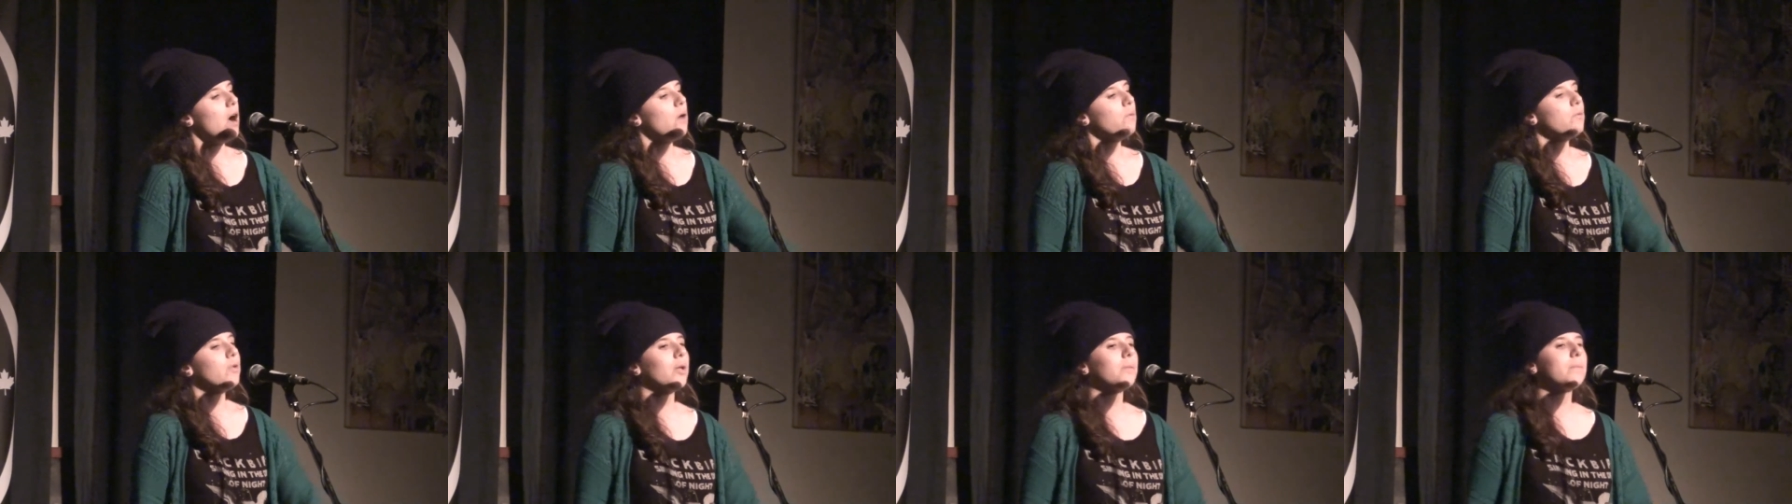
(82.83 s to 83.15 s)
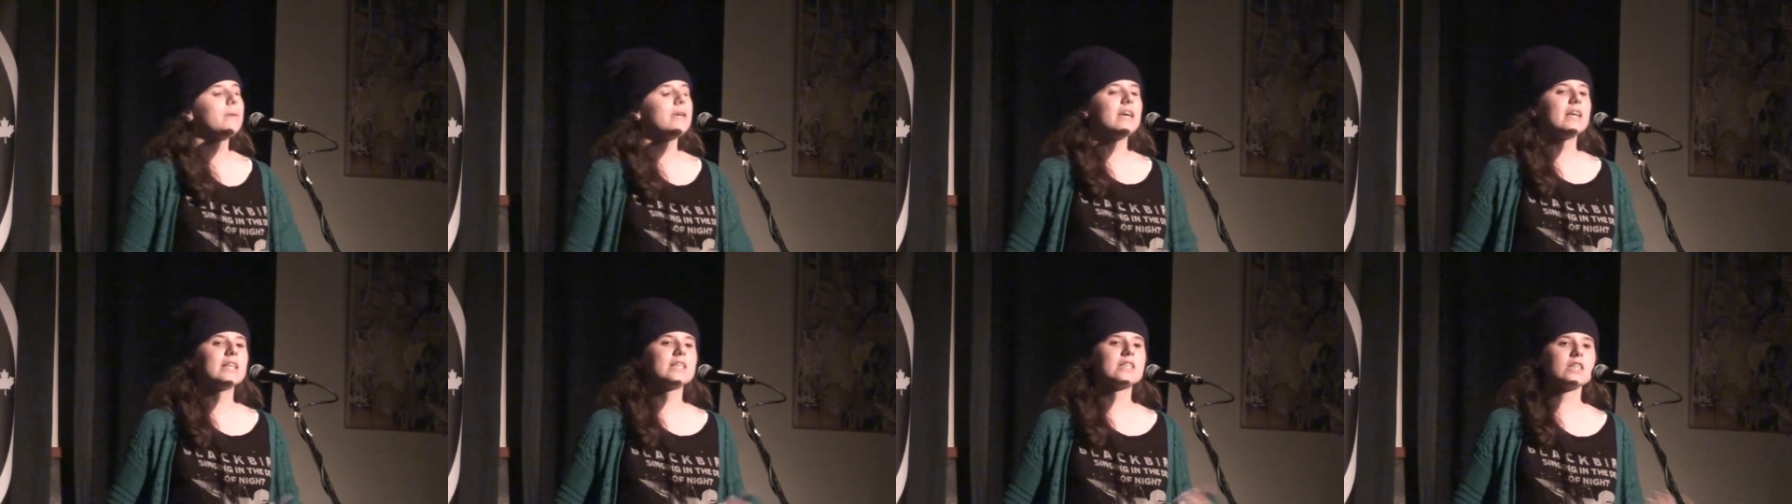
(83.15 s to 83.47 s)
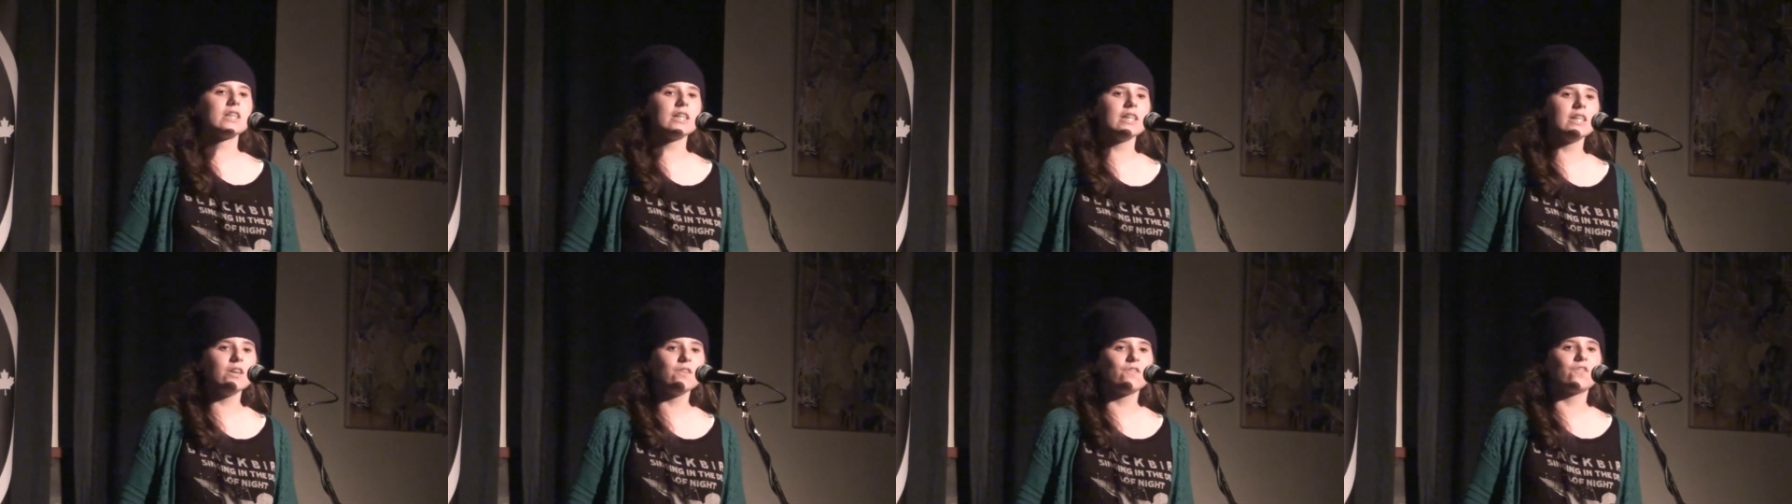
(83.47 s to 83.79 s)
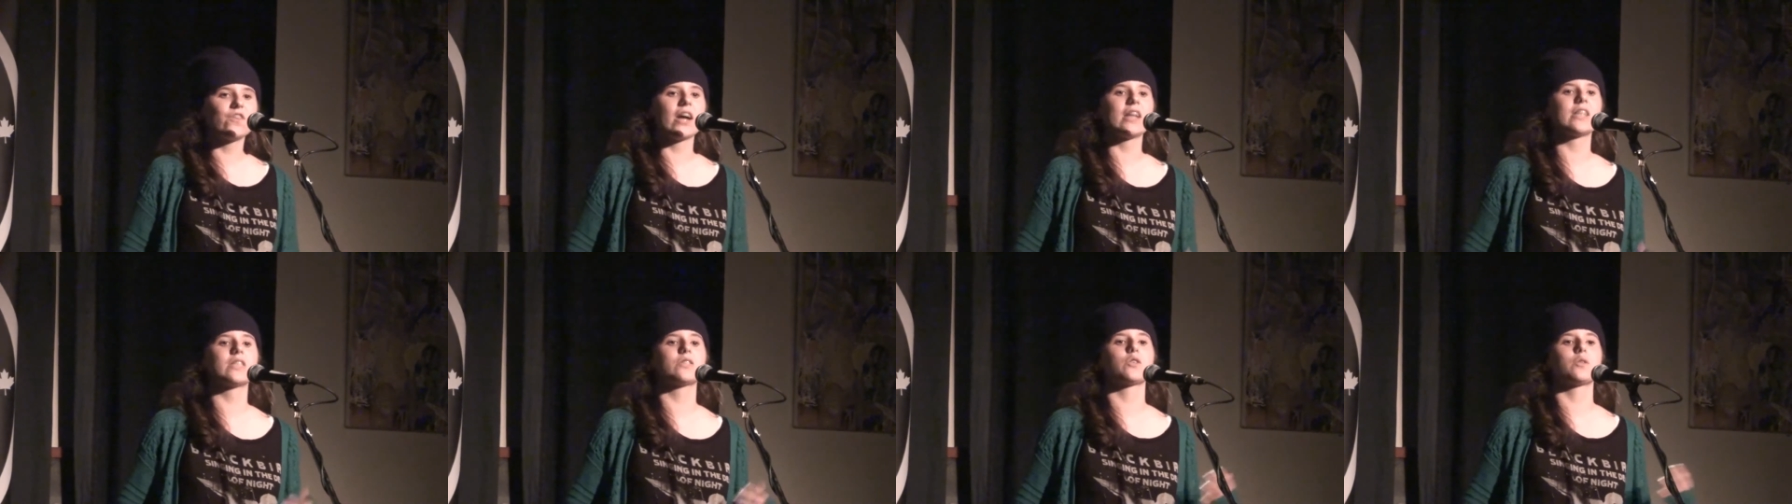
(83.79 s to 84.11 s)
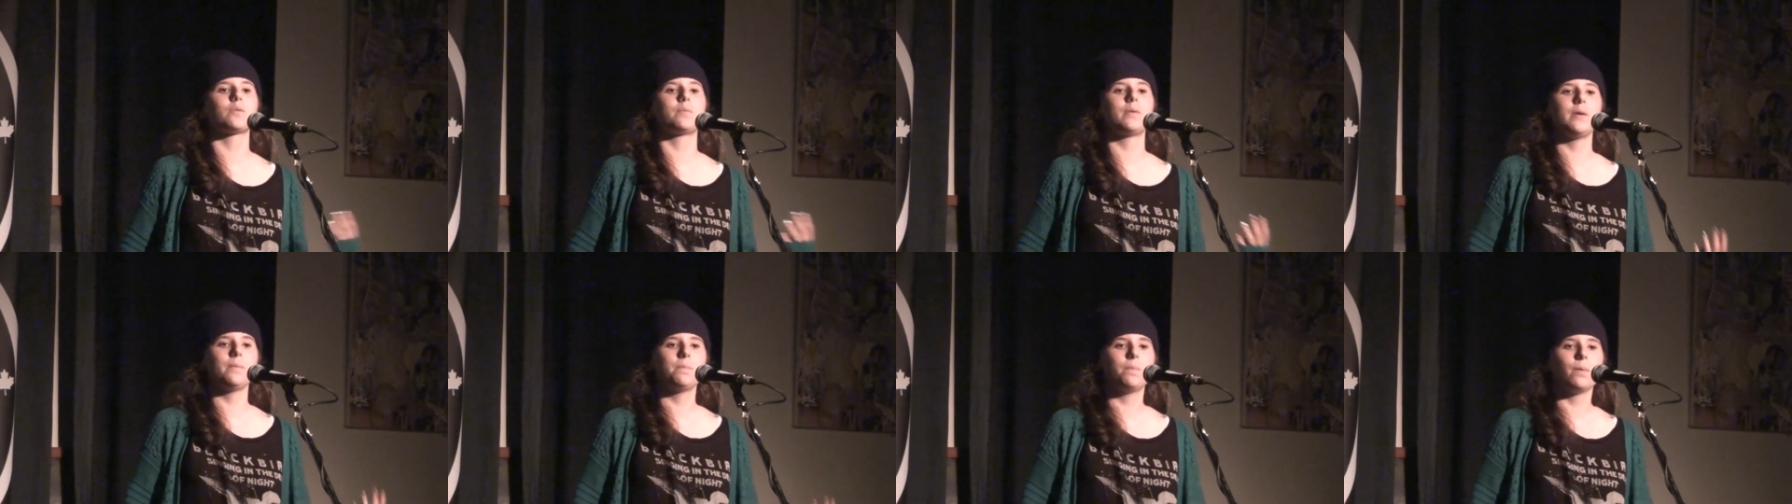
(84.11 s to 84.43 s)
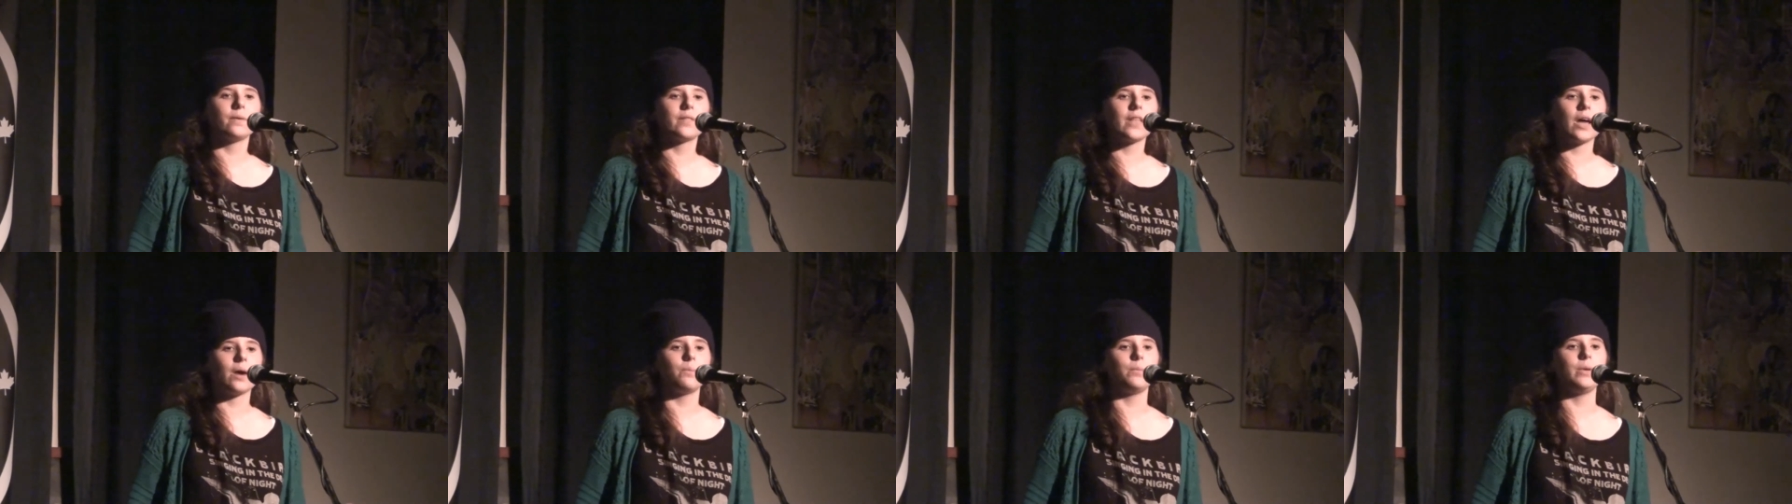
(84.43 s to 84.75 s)
We'll be instantly friends with
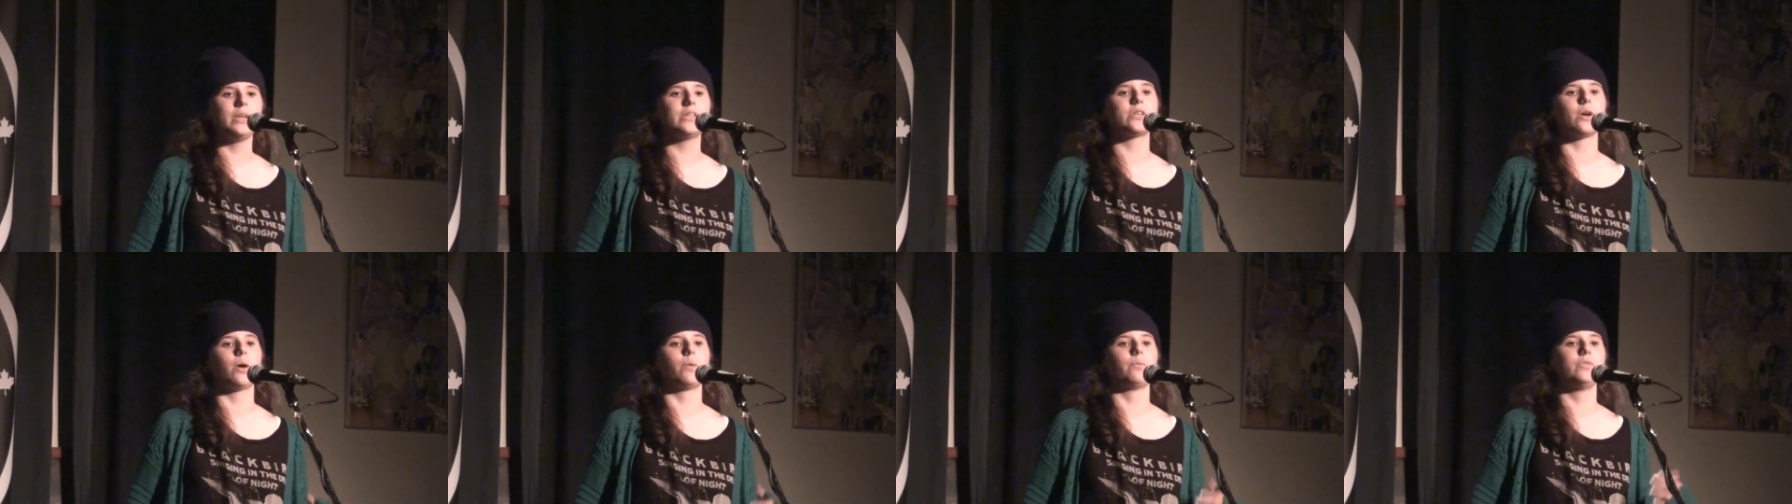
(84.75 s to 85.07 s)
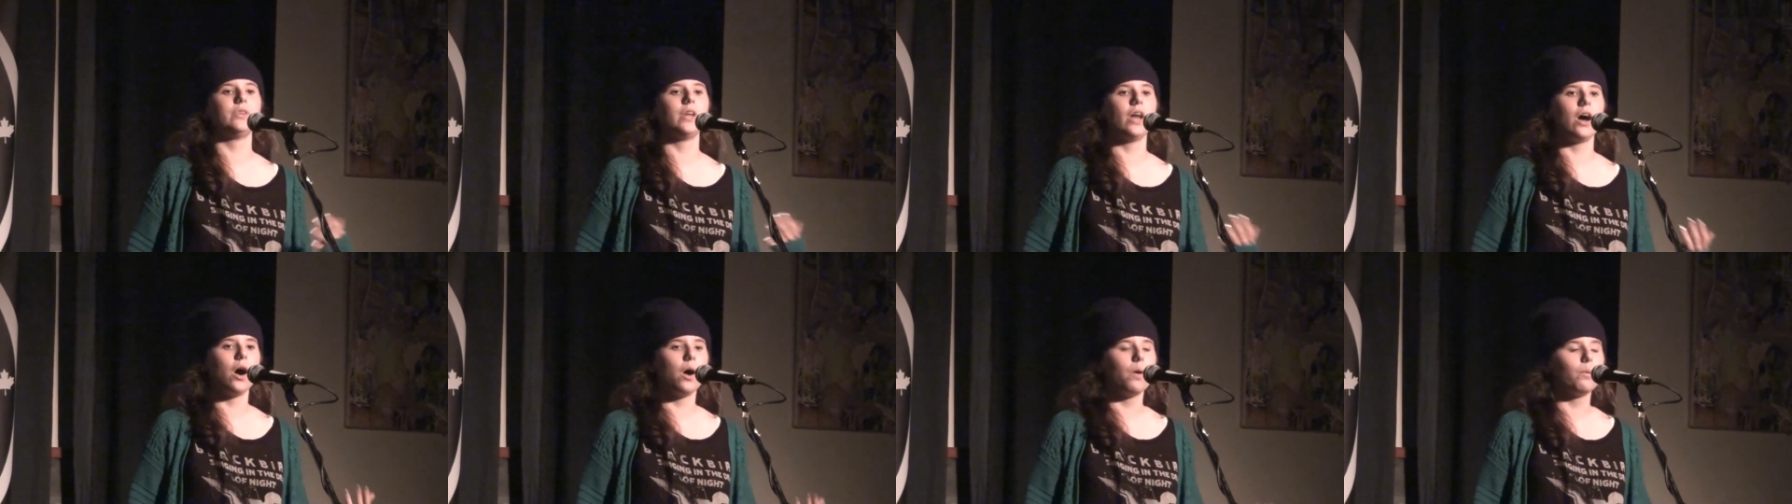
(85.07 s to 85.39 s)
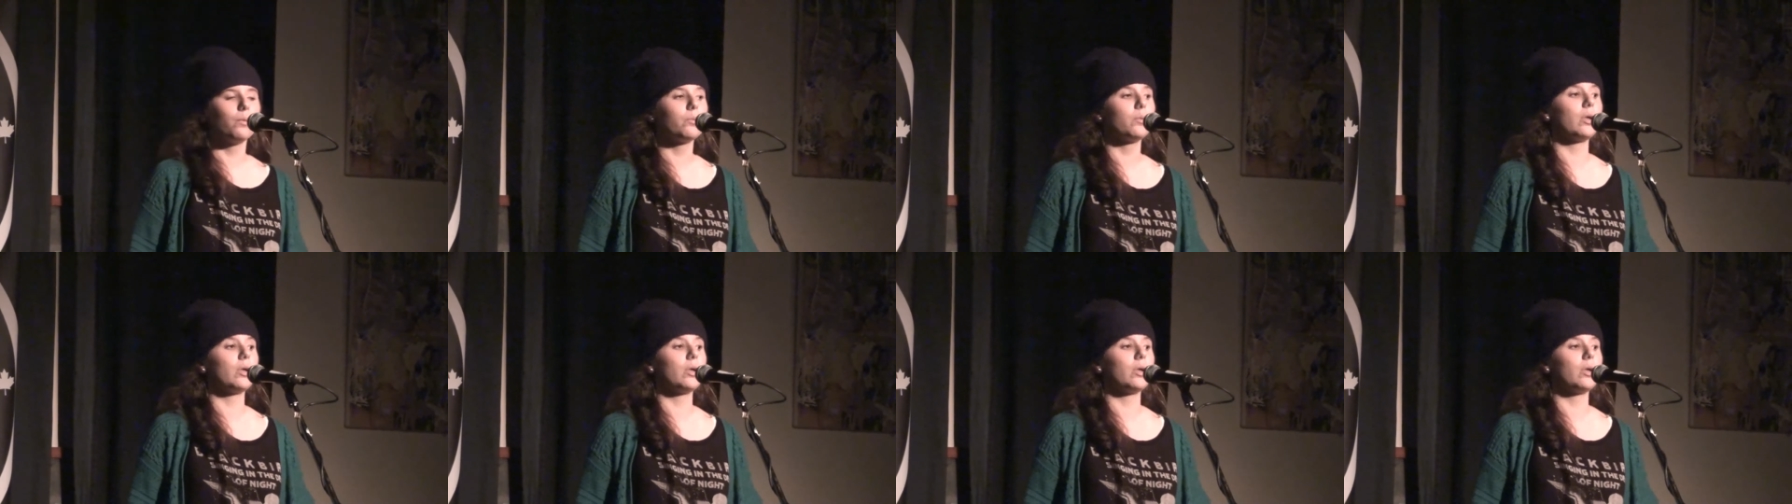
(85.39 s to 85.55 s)
people that we don't know,